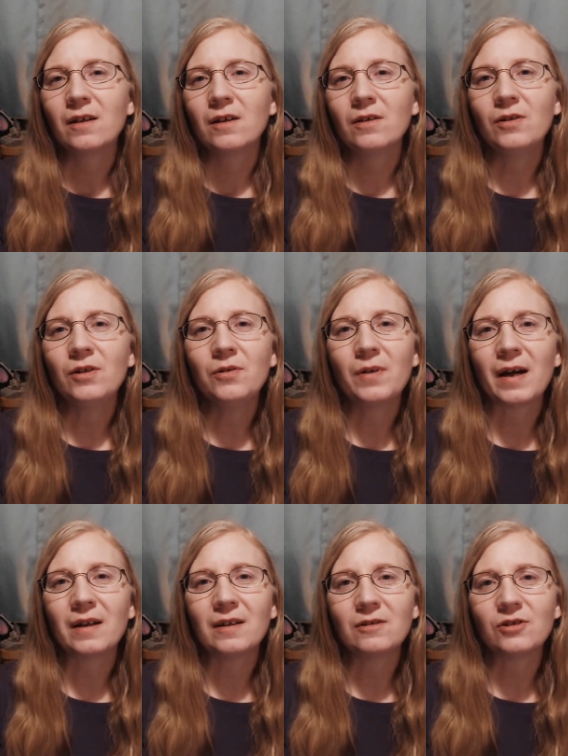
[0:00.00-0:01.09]
new
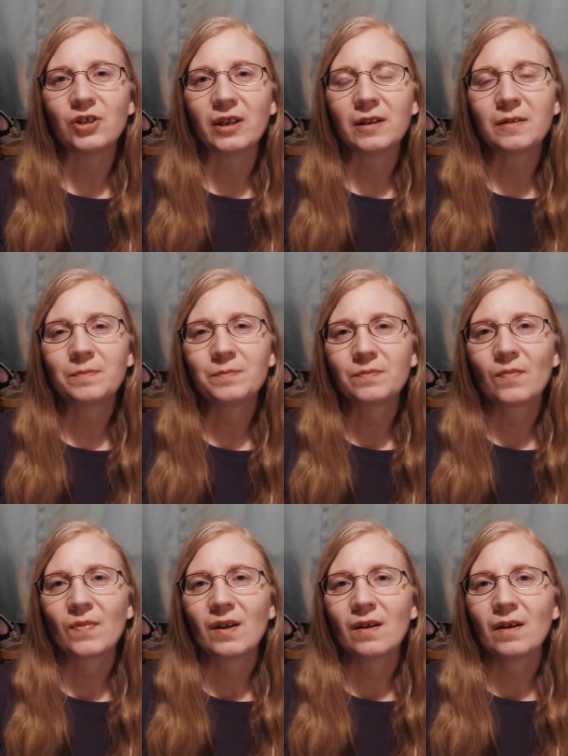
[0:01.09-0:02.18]
energy.
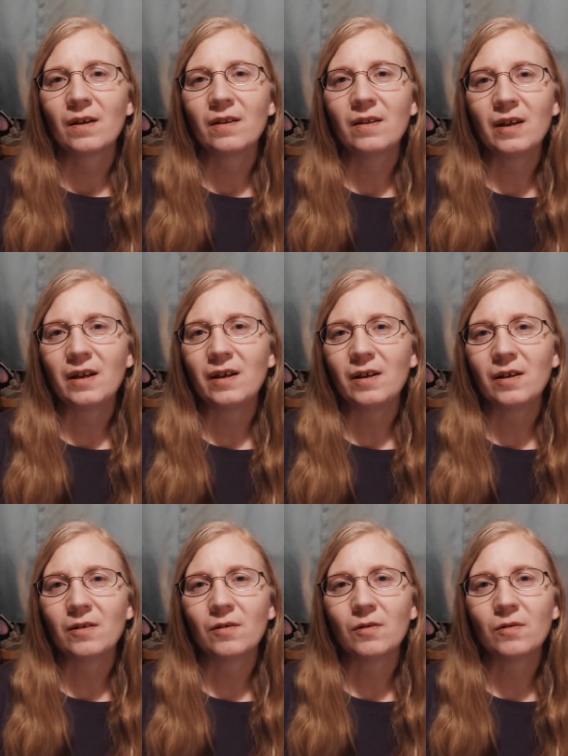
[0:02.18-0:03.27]

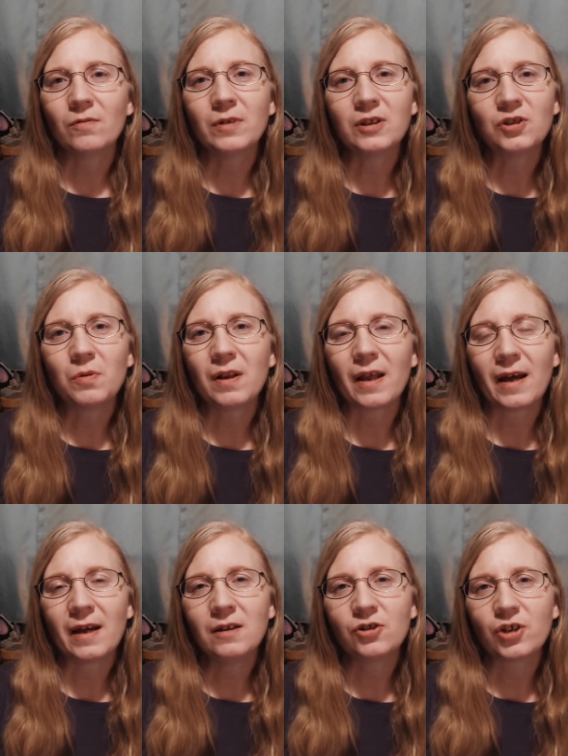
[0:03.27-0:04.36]
The ritual
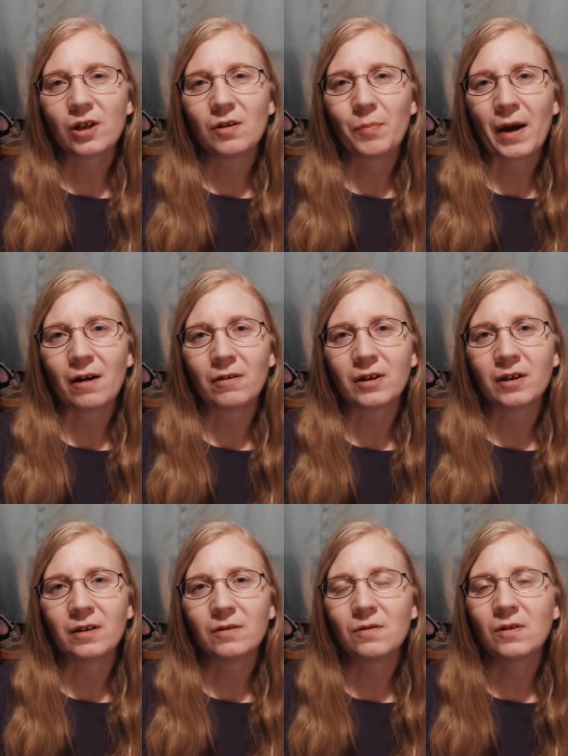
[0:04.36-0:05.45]
eggshell
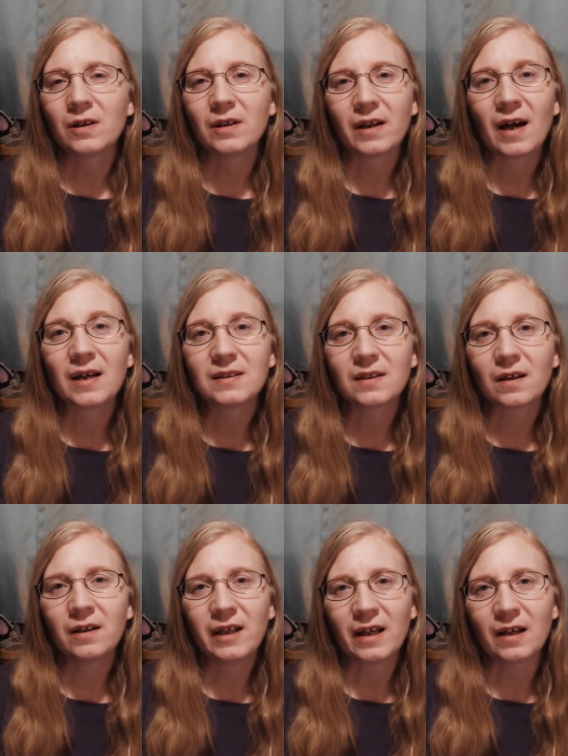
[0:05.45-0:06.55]
powder or
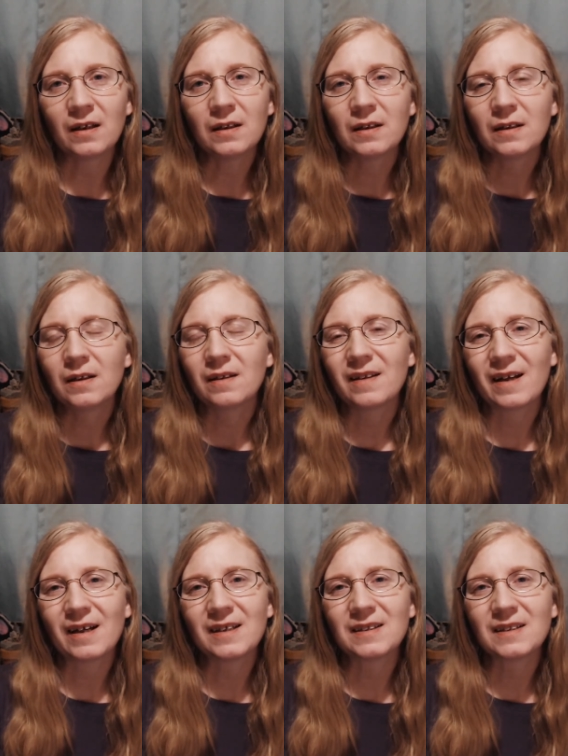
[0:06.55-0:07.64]
cascarilla that
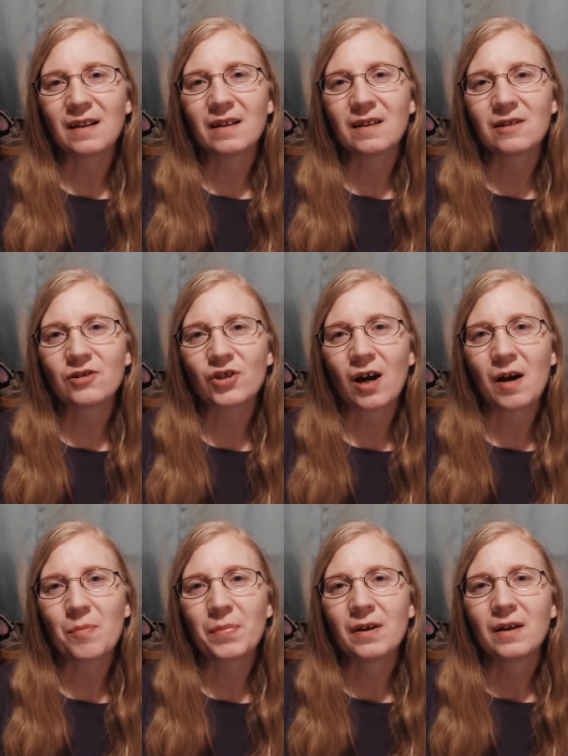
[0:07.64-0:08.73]
I sell in the
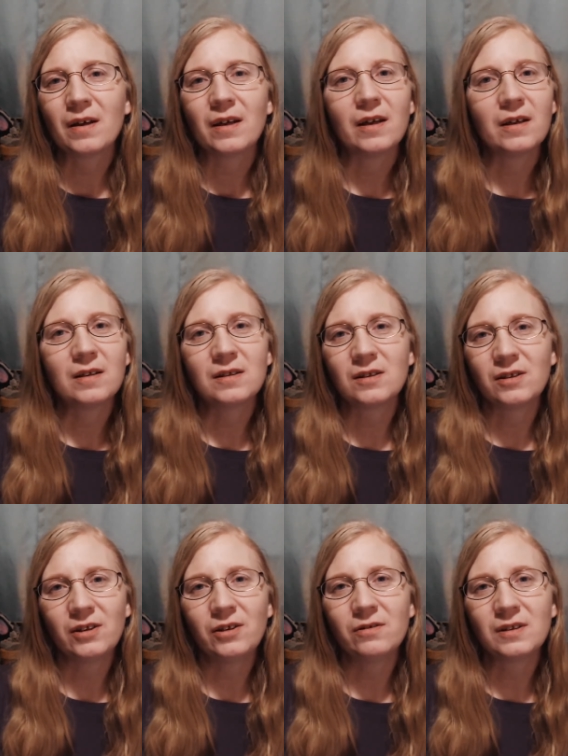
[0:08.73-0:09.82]
shop is
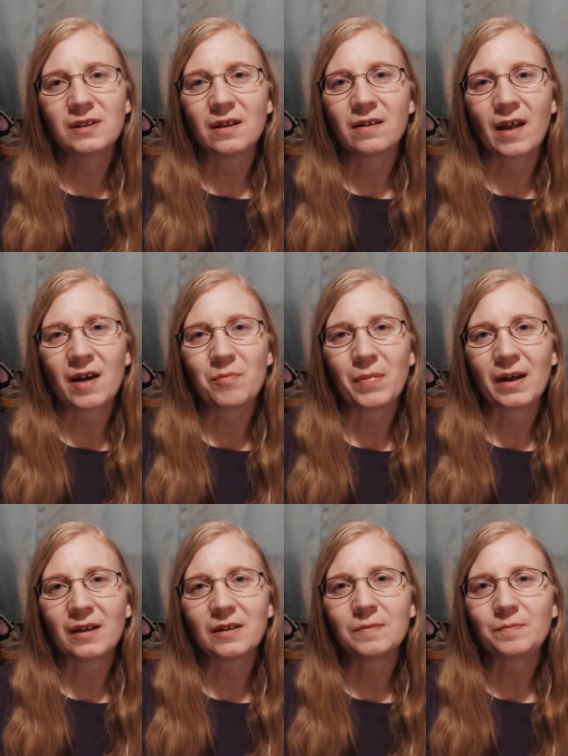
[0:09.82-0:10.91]
used in that manner.